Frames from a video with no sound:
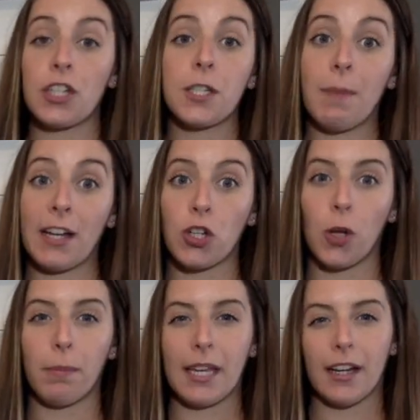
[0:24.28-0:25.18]
is
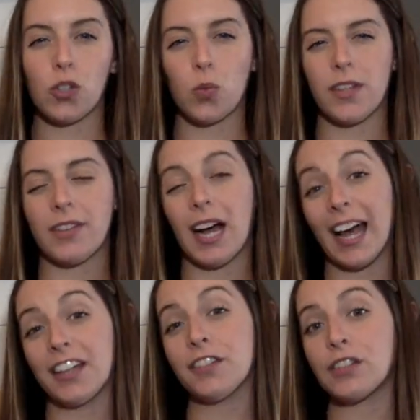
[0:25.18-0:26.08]
special because we've
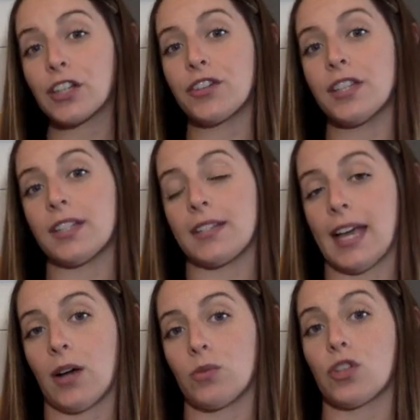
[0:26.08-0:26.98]
kind of learned this
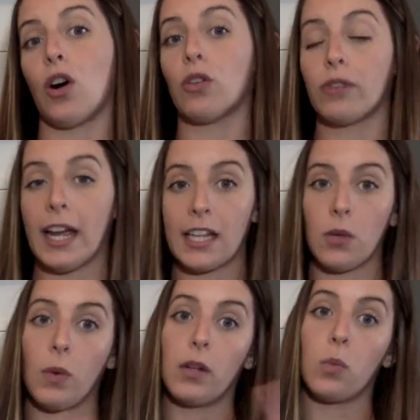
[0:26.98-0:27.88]
sound
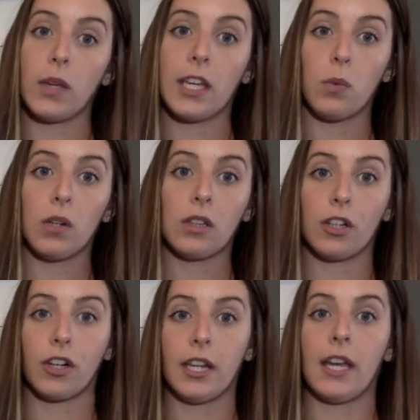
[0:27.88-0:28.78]
already when we were
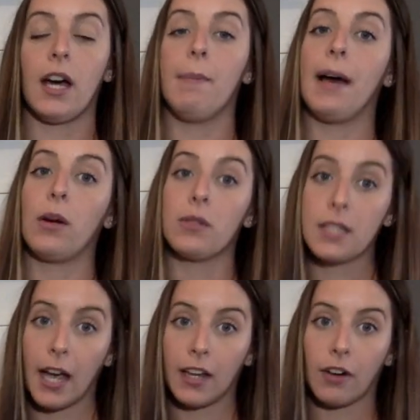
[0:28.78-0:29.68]
learning about
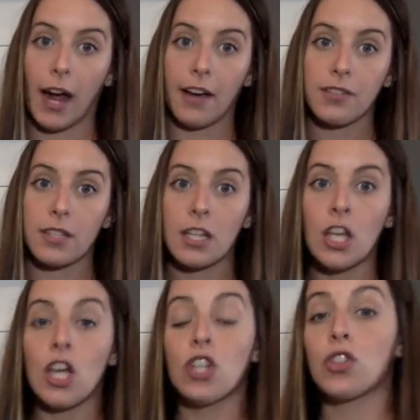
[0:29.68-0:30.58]
digraphs.
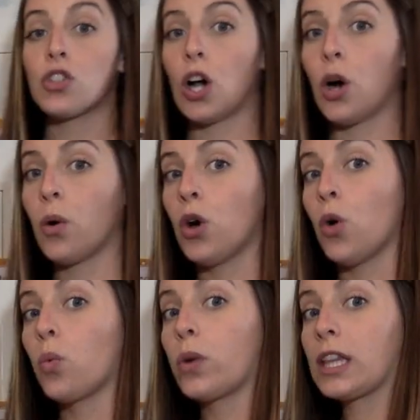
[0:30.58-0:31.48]
So
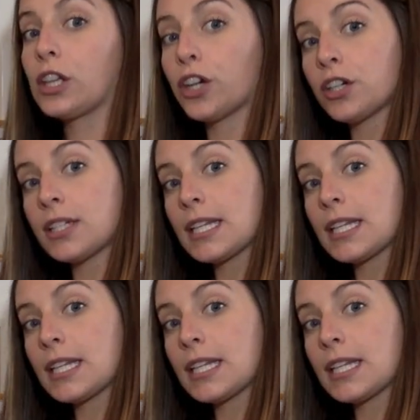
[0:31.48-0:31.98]
we learned